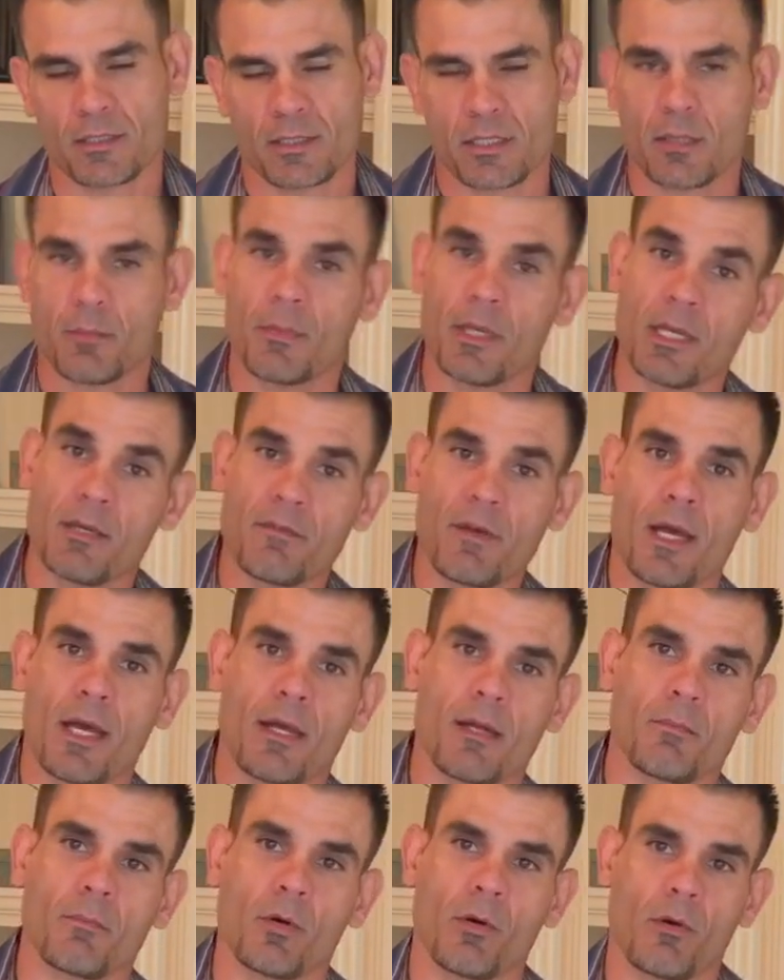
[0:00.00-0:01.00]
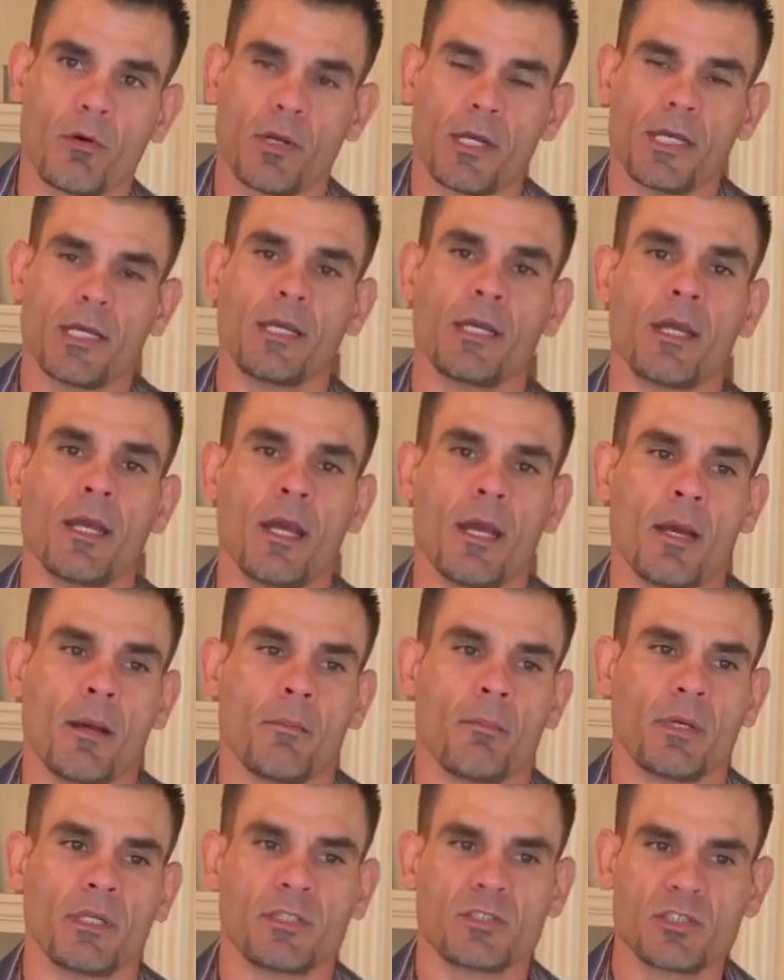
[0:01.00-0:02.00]
Some may have had them already,
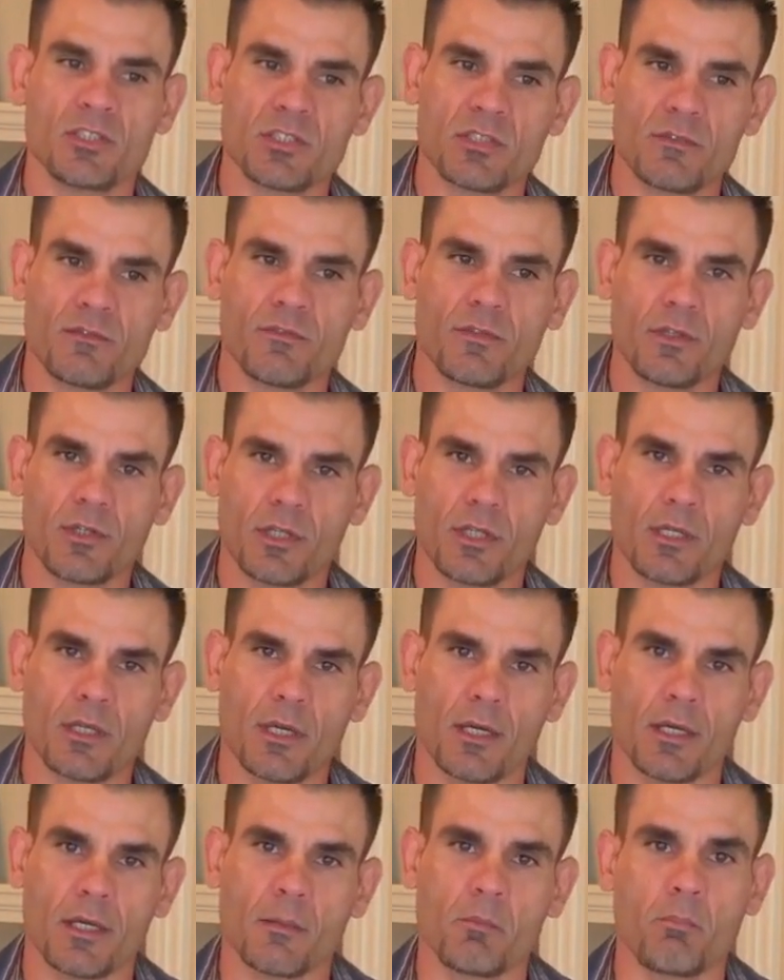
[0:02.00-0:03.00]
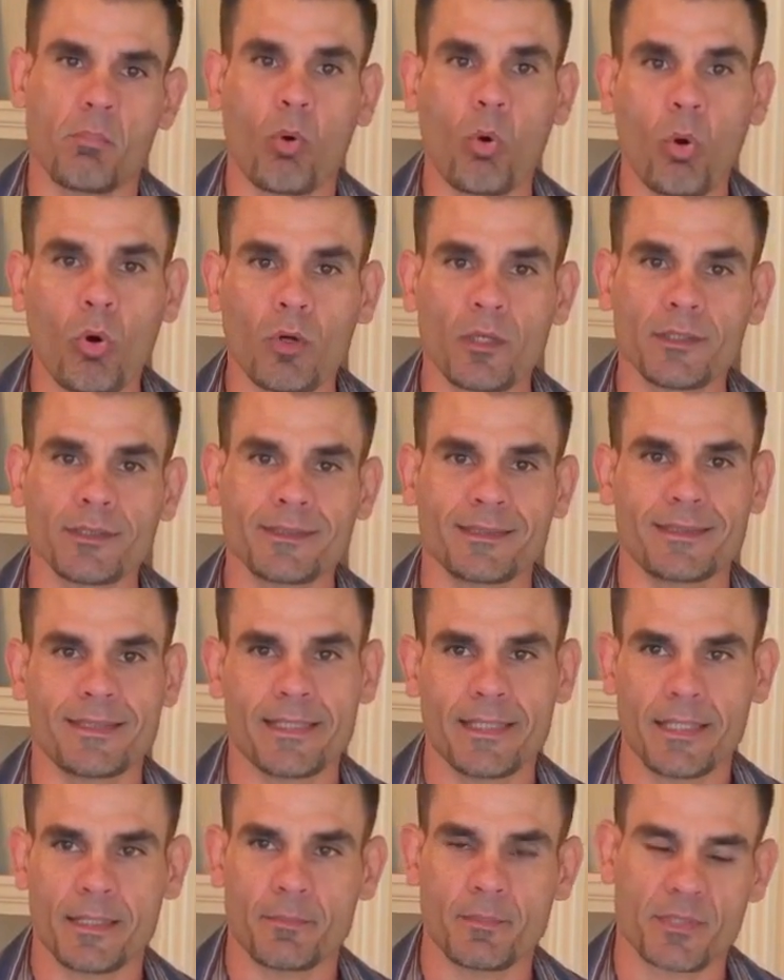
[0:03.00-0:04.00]
but just some very important
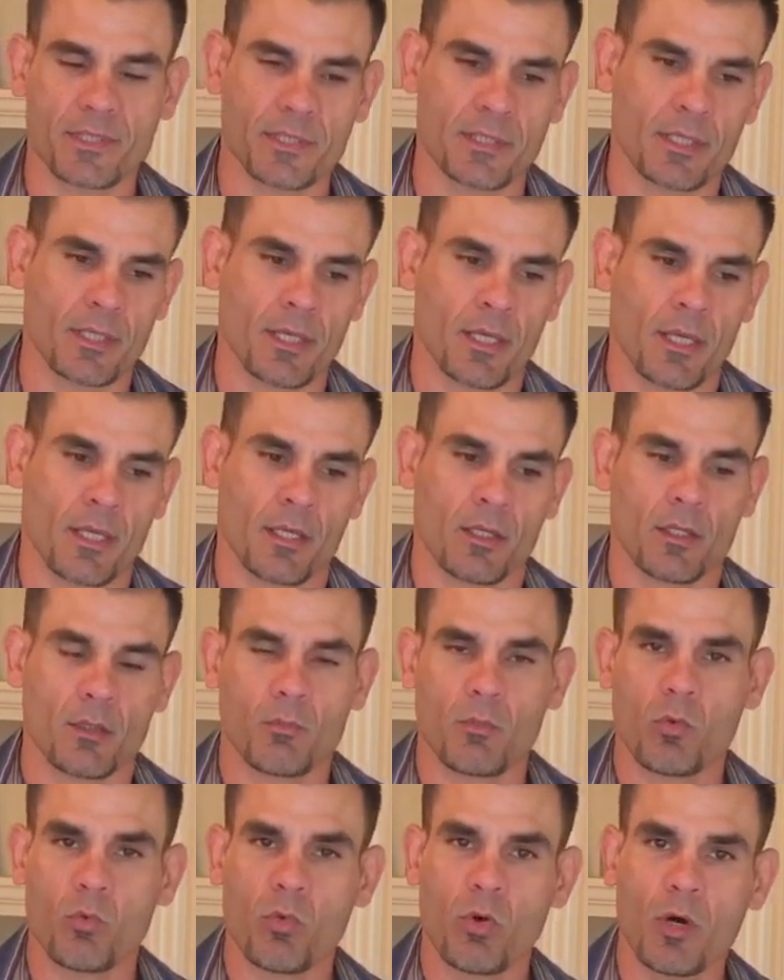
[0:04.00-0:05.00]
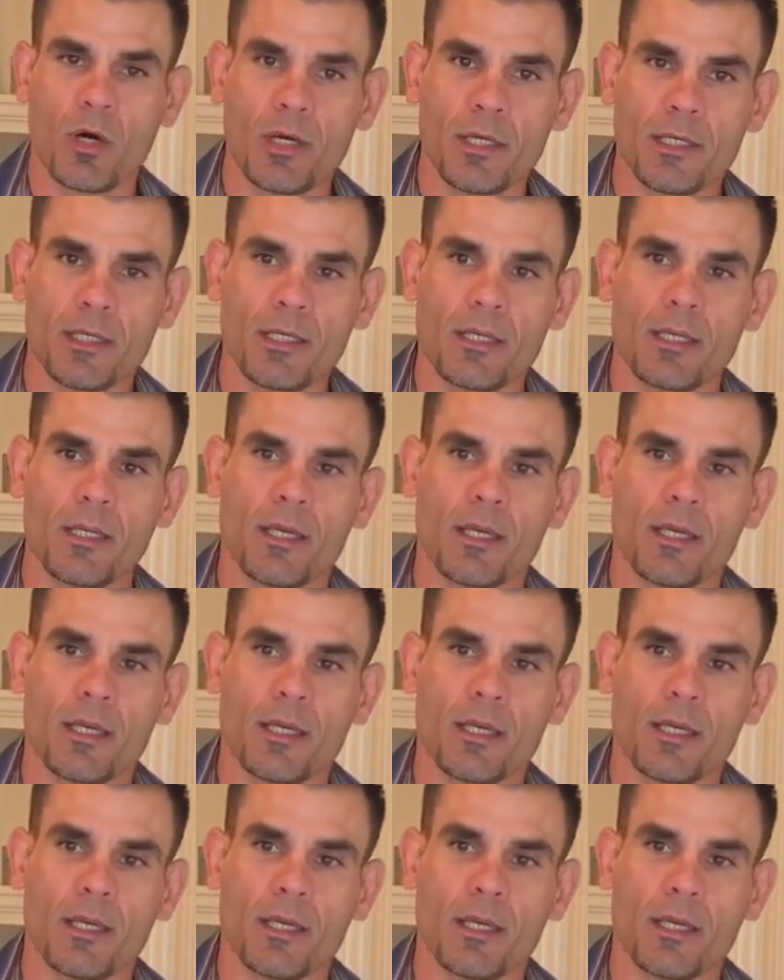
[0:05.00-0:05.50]
tips. Number one,